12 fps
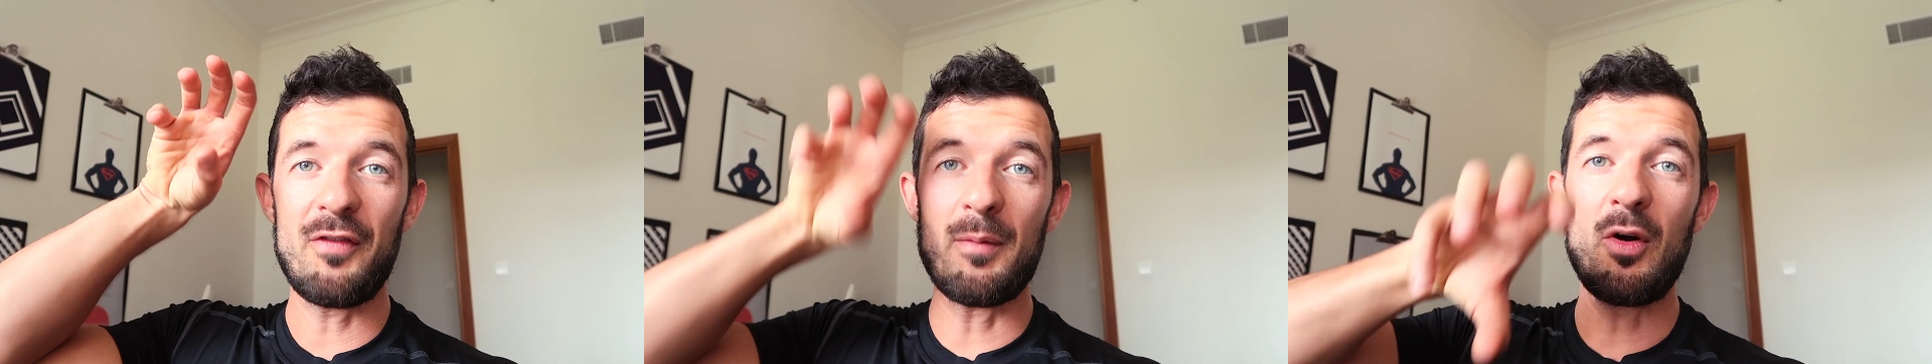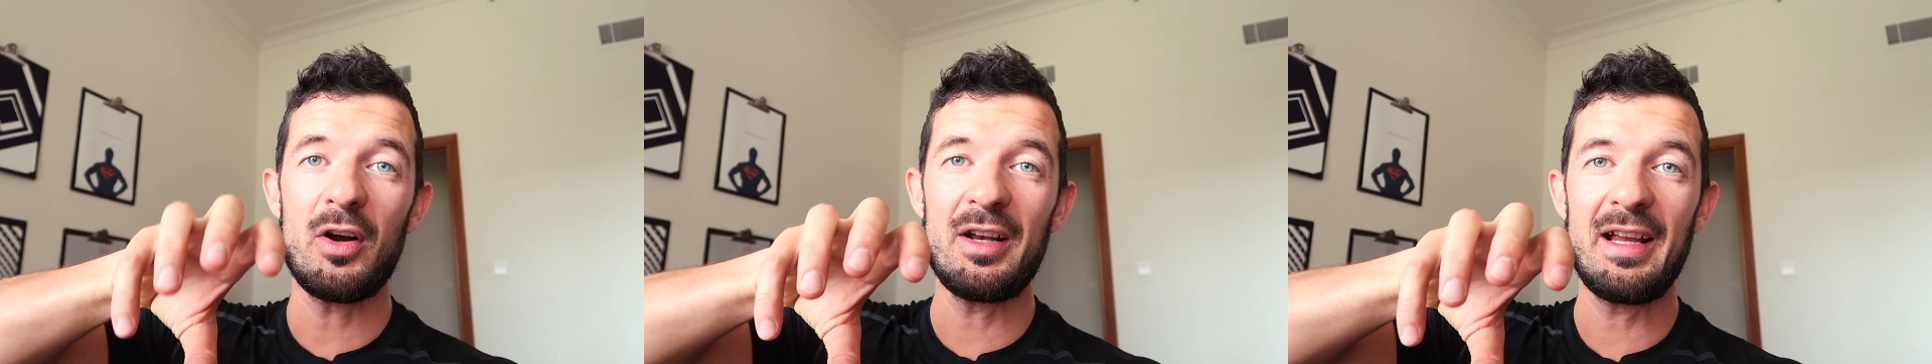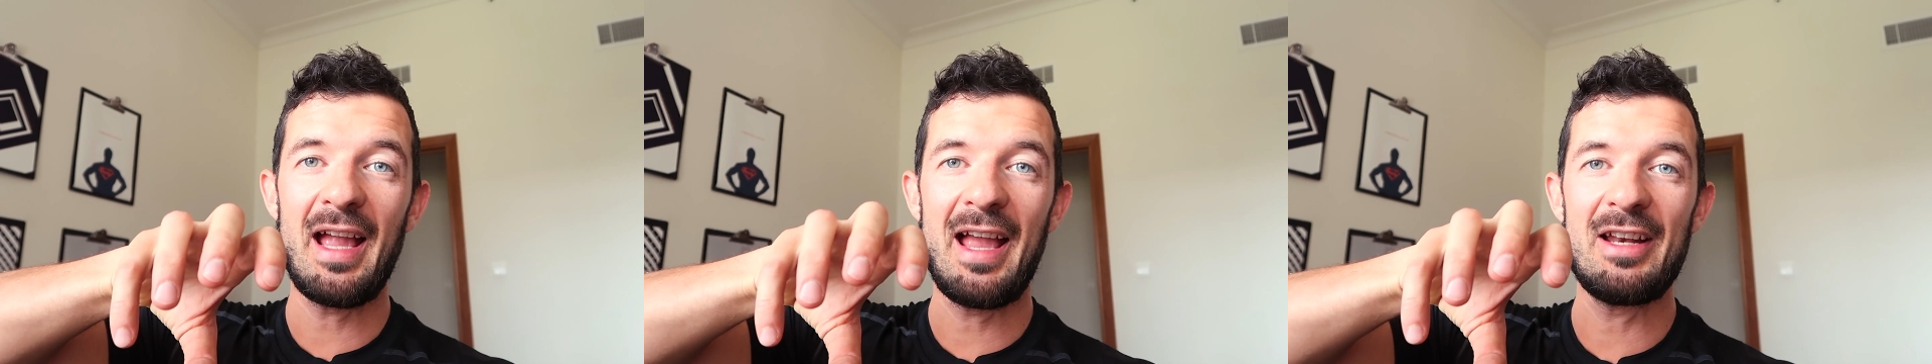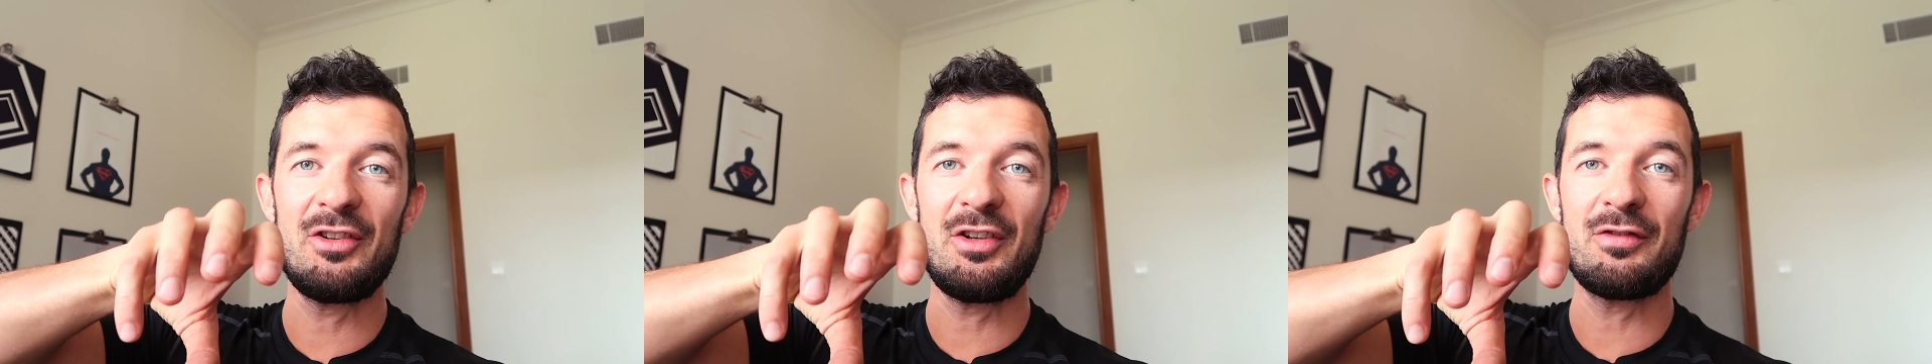If I'm not gonna get
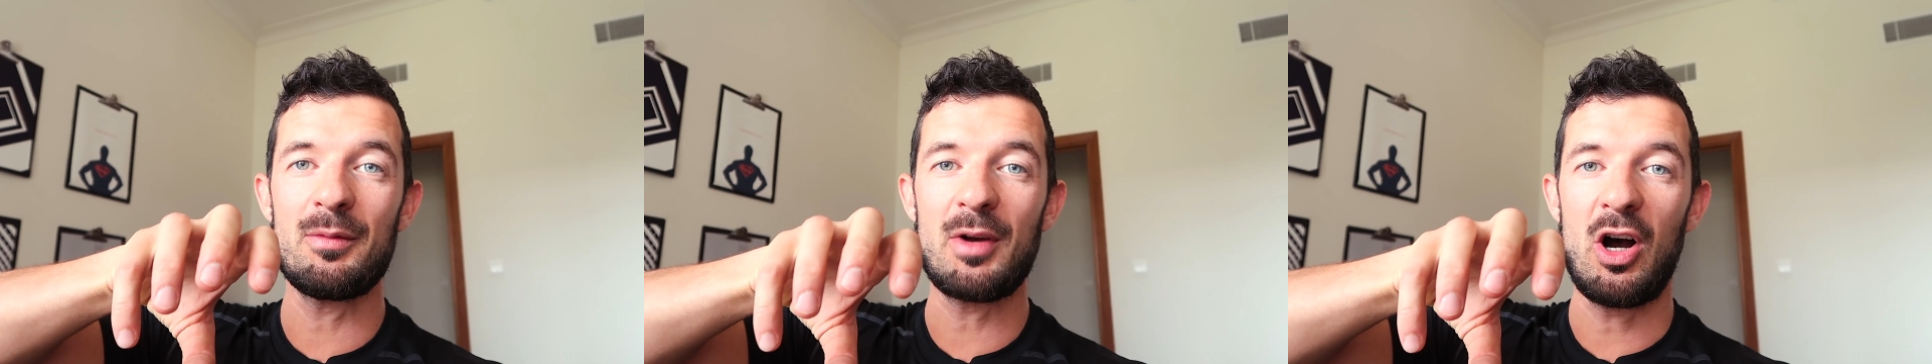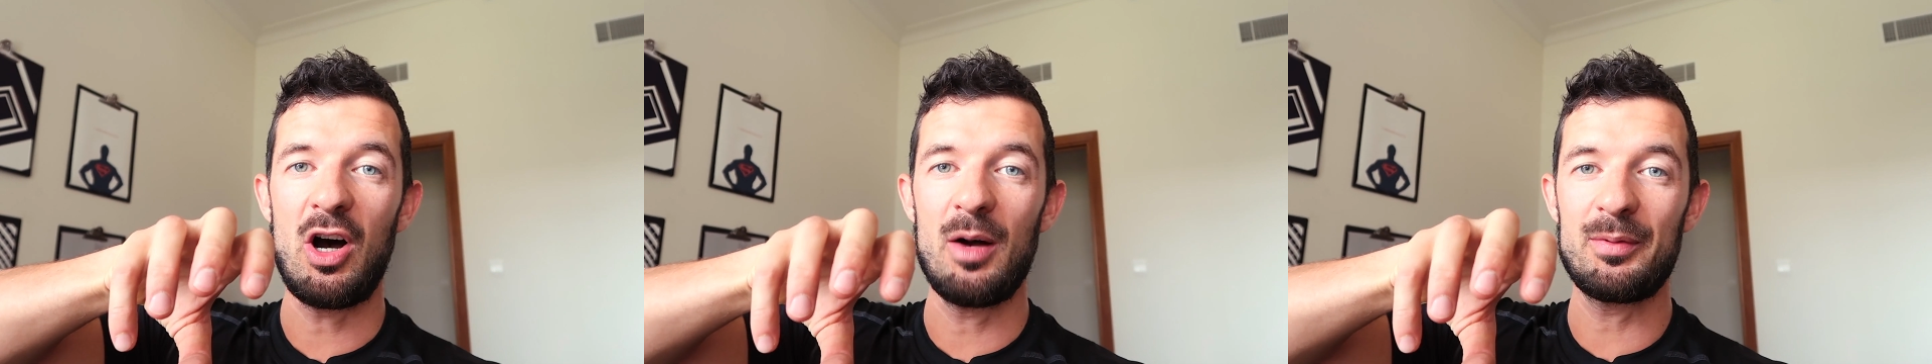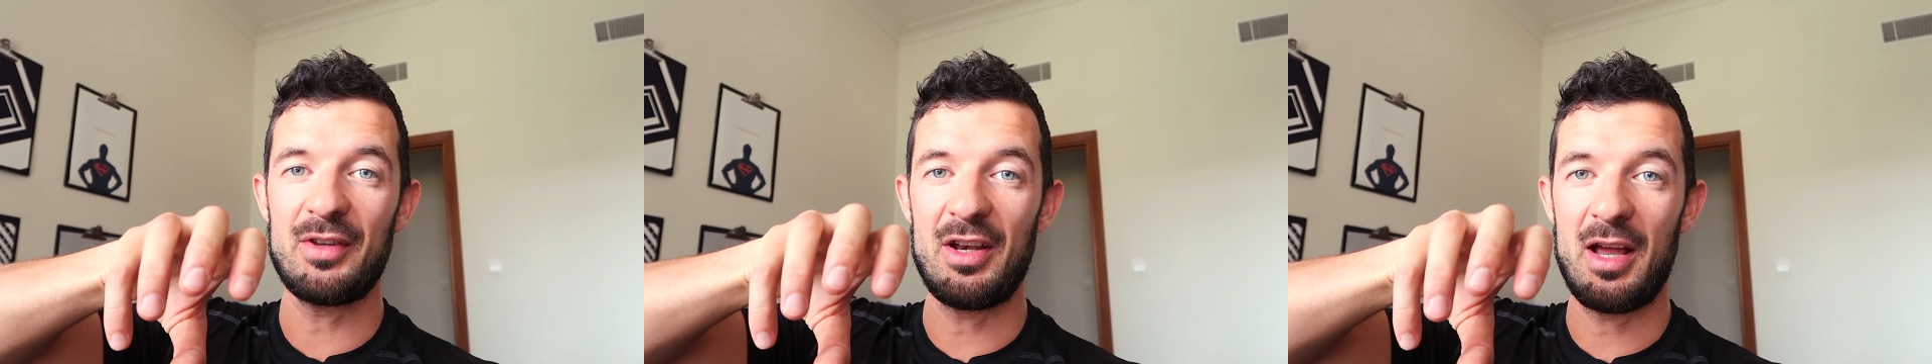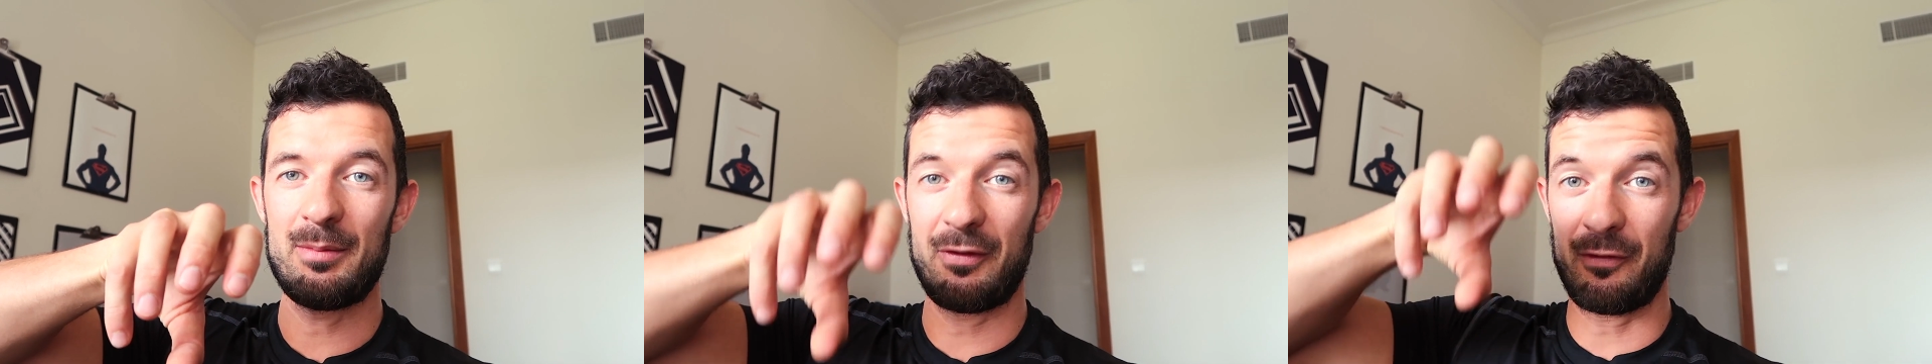energy from carbs the
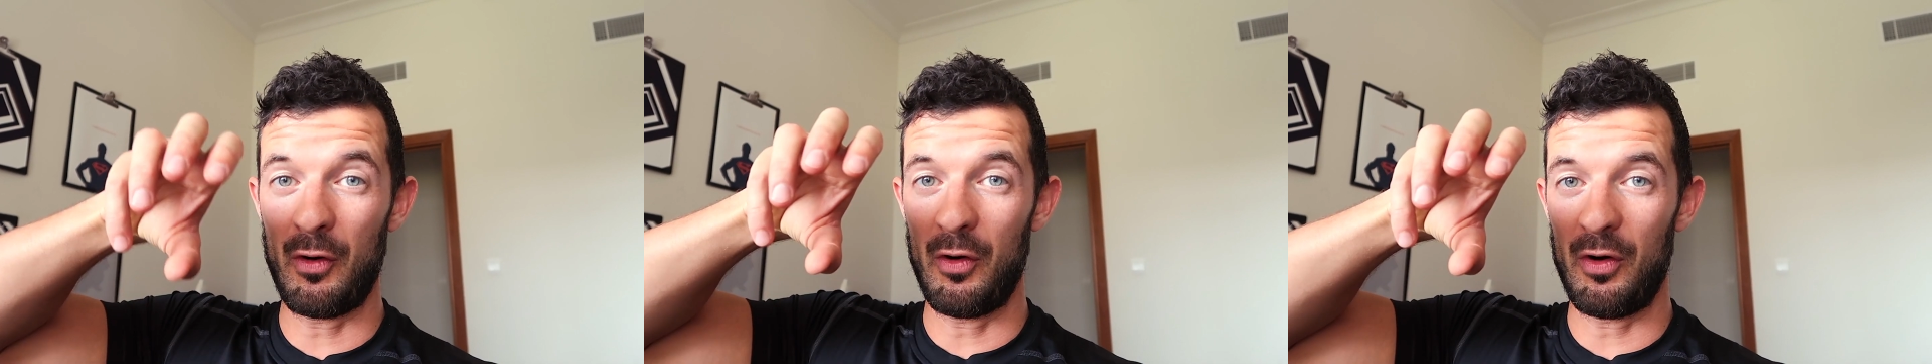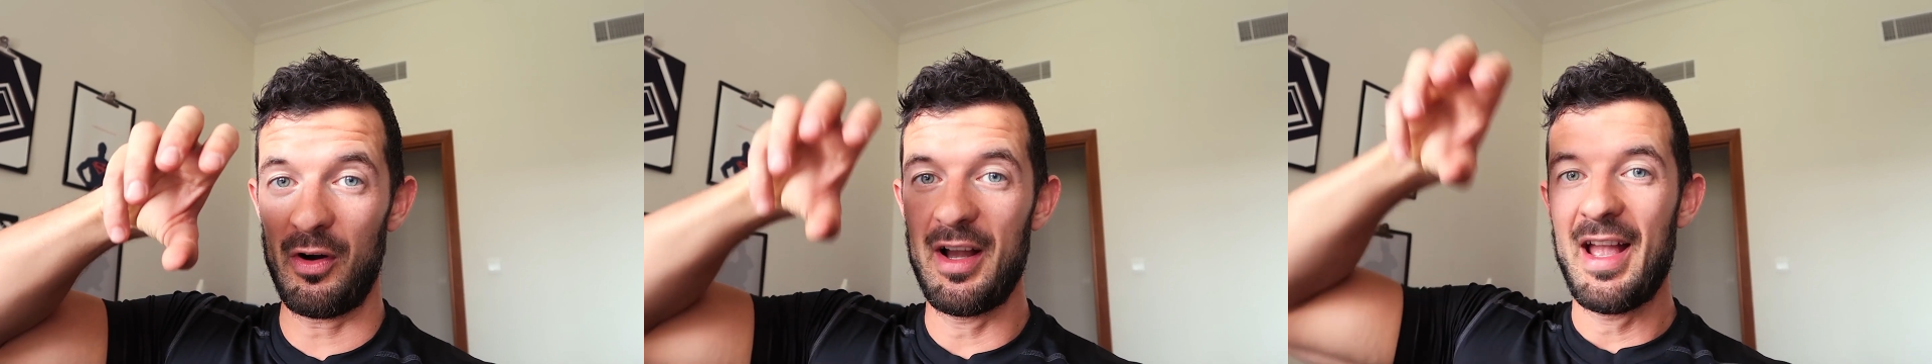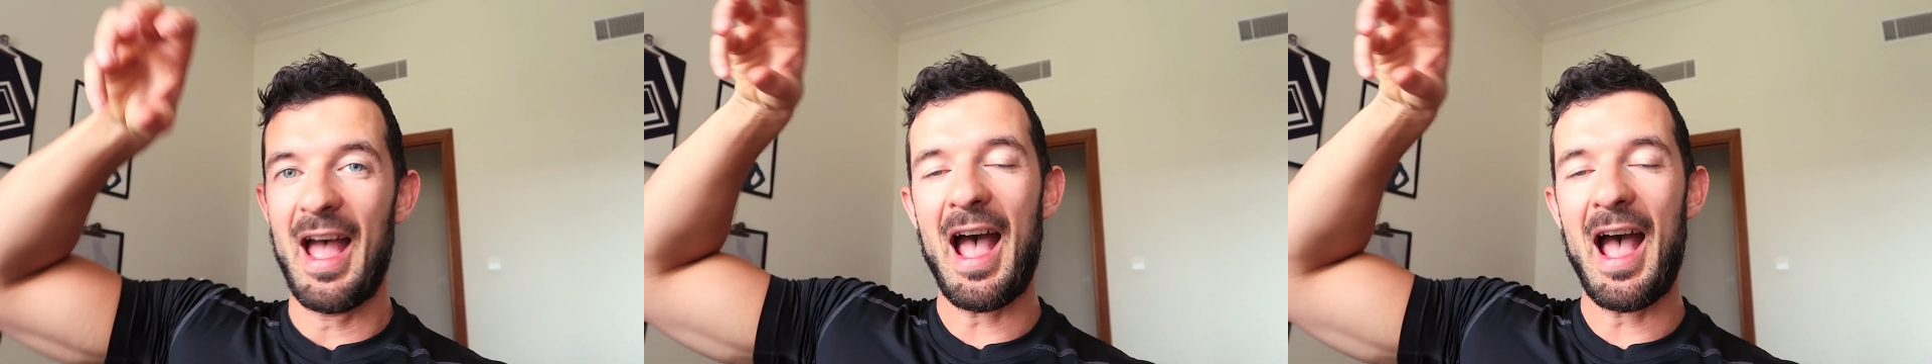night before,